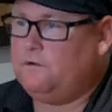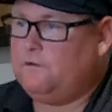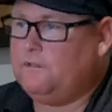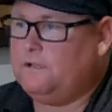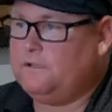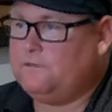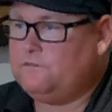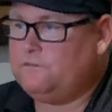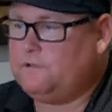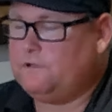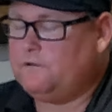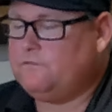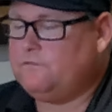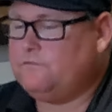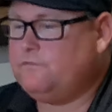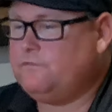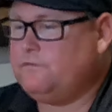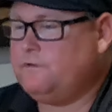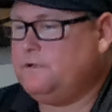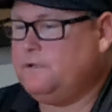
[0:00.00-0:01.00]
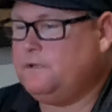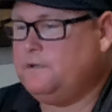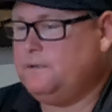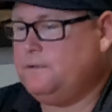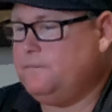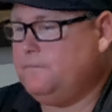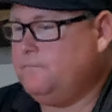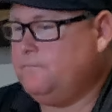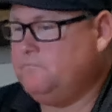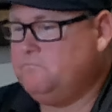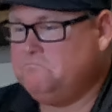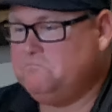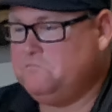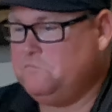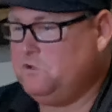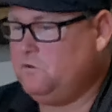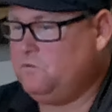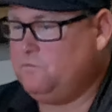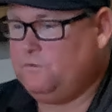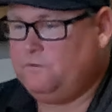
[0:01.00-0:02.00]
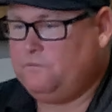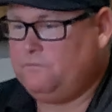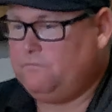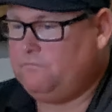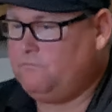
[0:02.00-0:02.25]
All that stuff. No, we